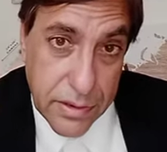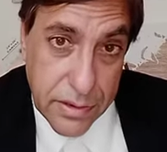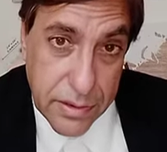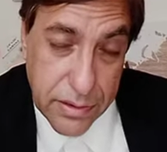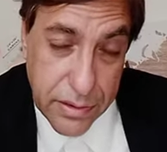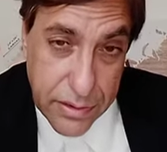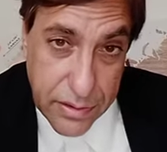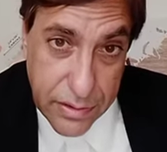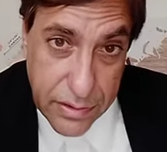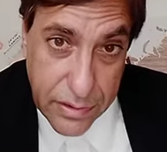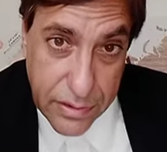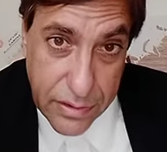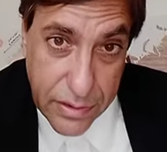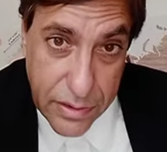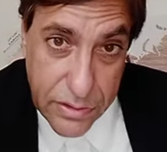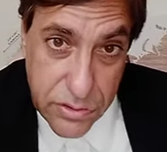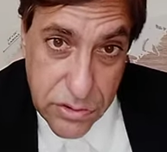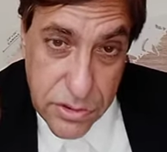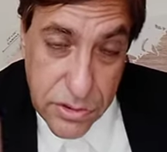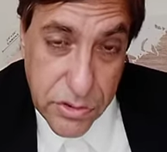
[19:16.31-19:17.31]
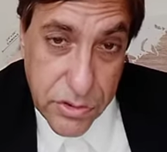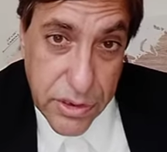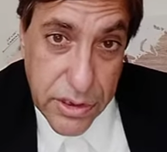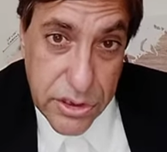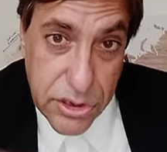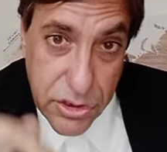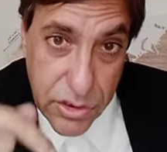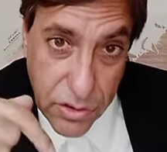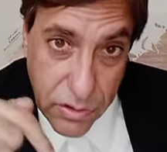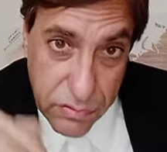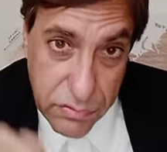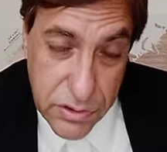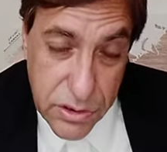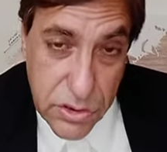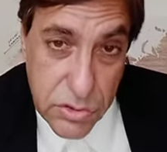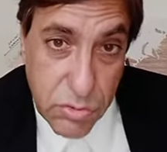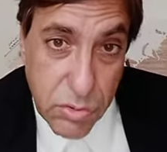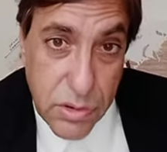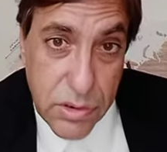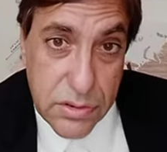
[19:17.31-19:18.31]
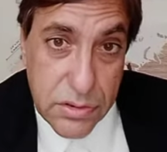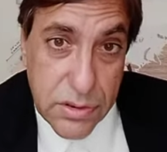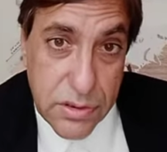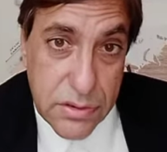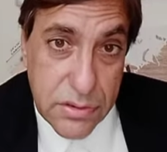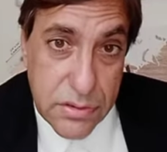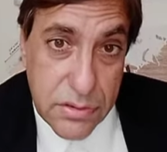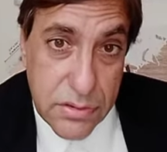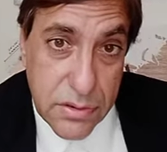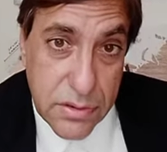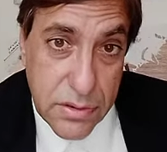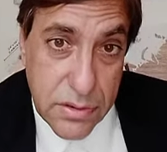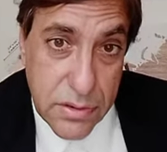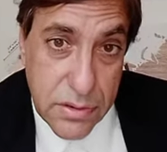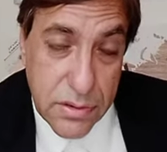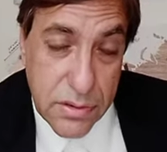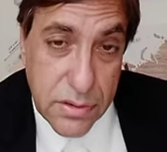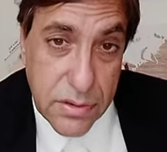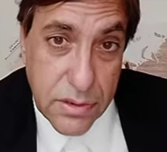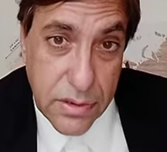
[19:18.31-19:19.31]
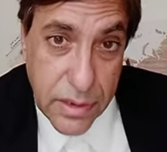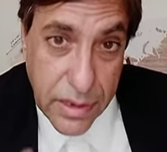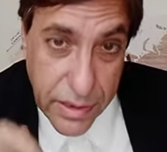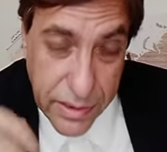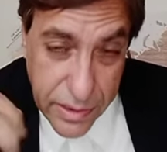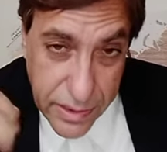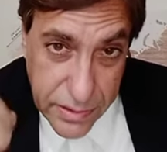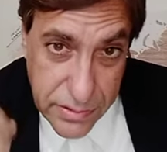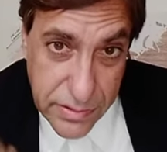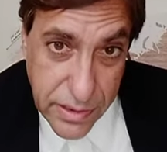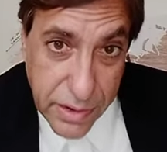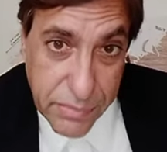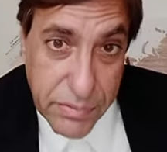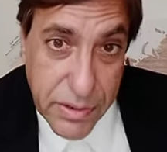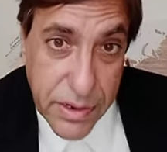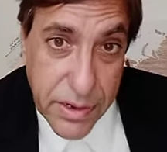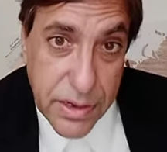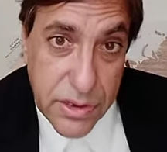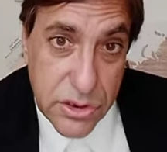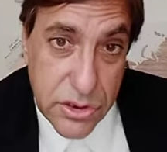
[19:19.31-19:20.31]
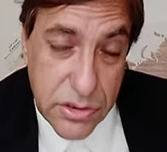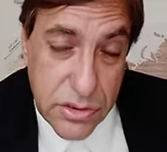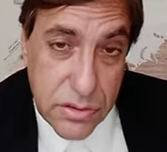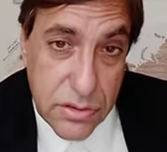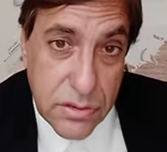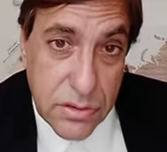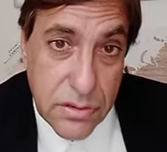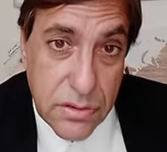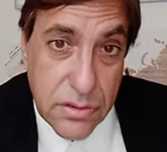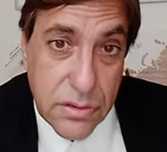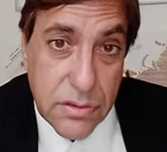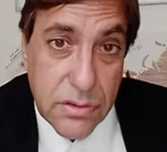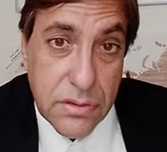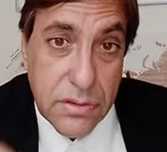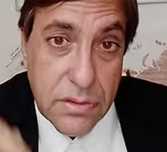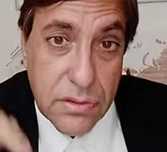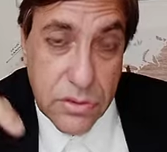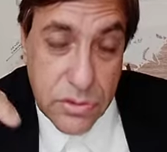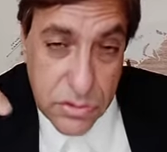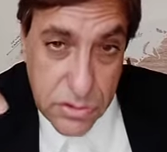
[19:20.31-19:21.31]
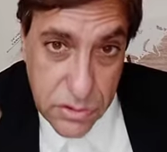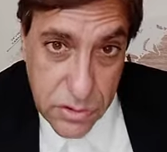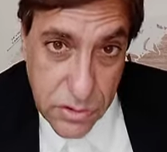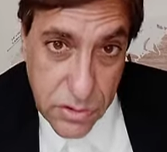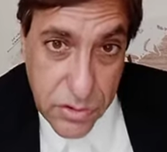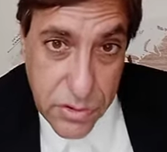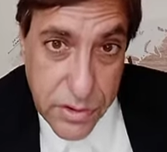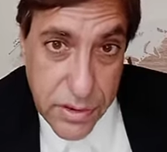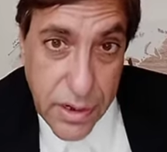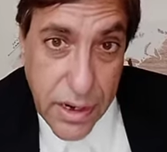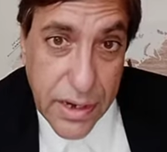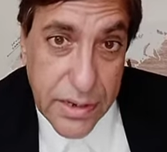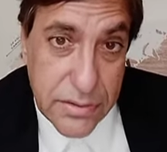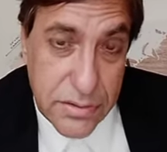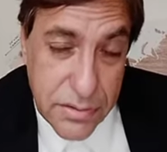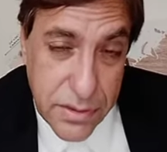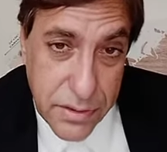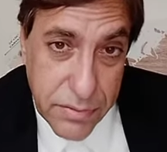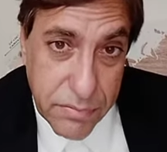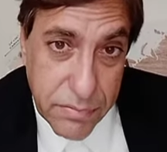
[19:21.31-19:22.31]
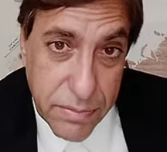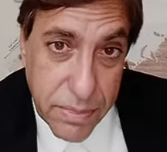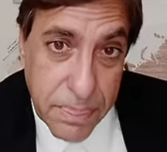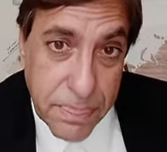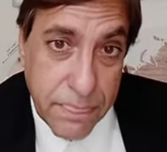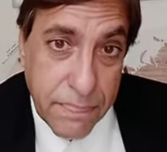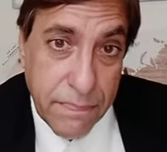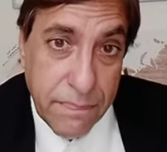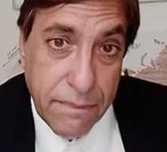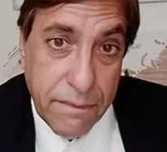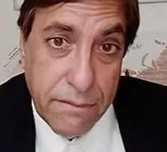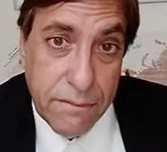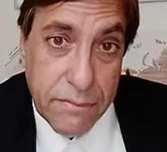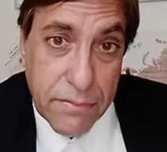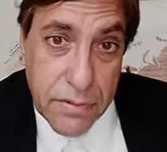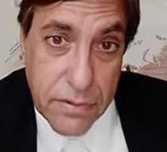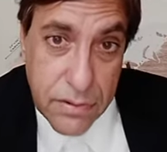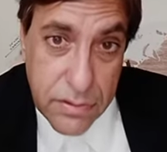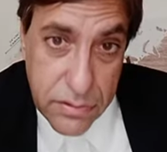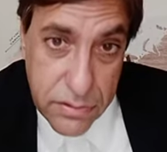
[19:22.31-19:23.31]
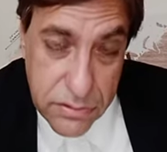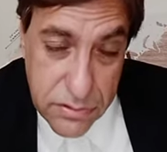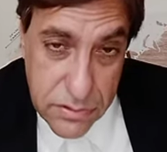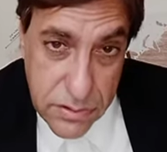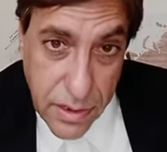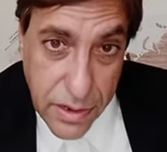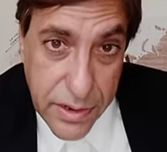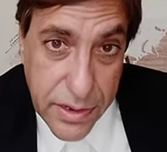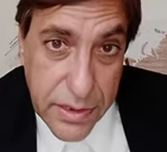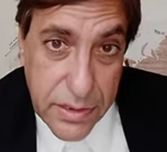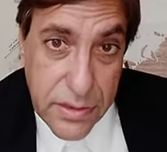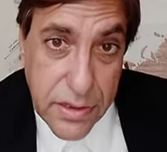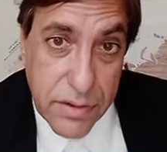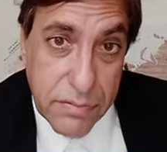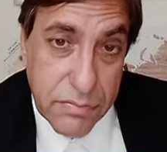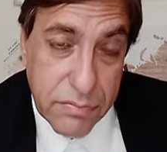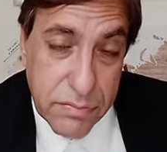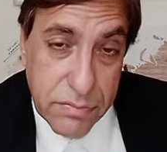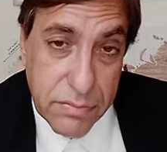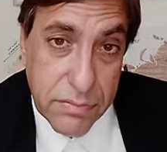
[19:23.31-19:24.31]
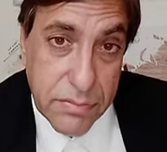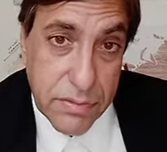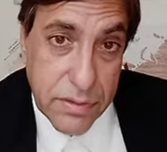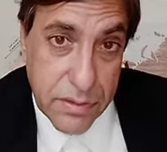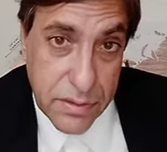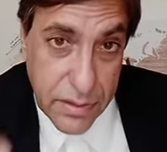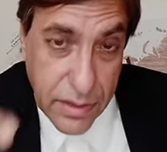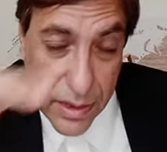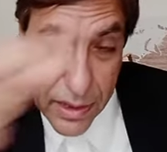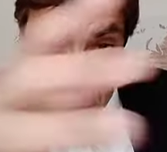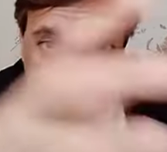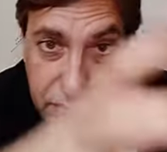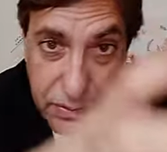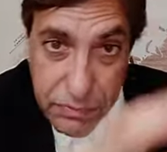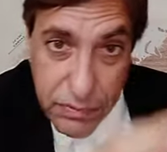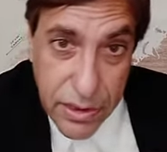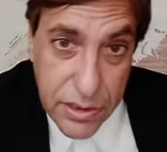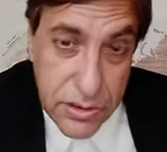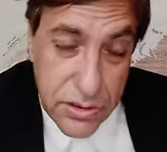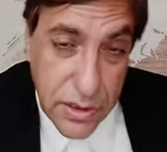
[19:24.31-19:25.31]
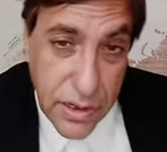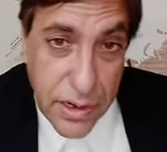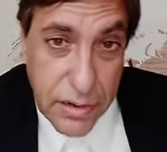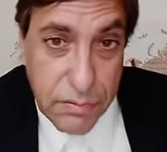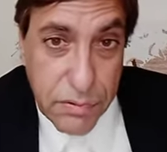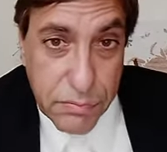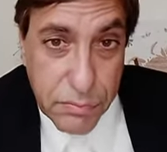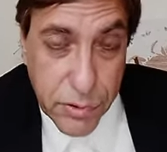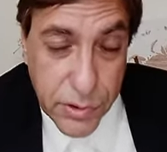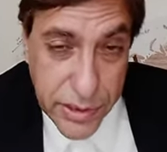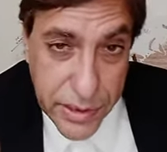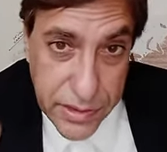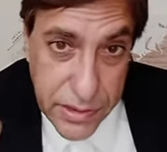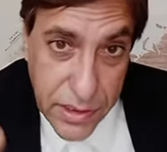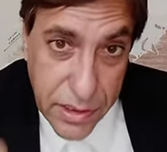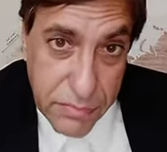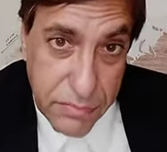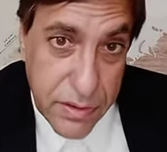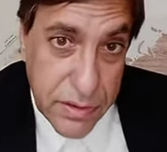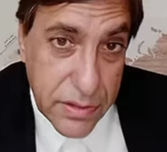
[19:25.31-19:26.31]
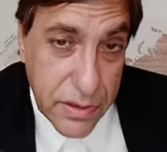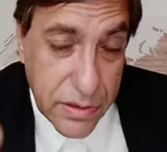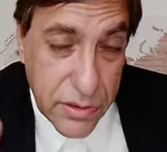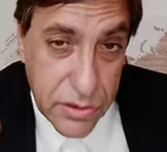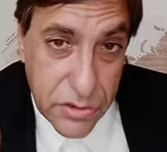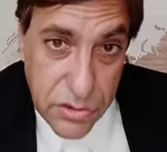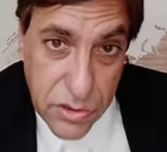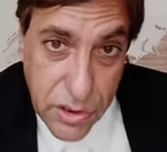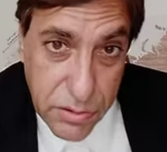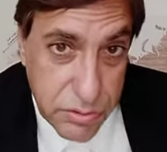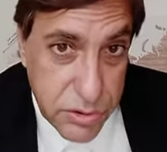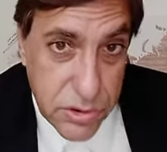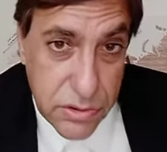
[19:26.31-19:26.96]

consideration of these verses, an examination scrutinize them, study them. I'll be men- I'll be putting them in the description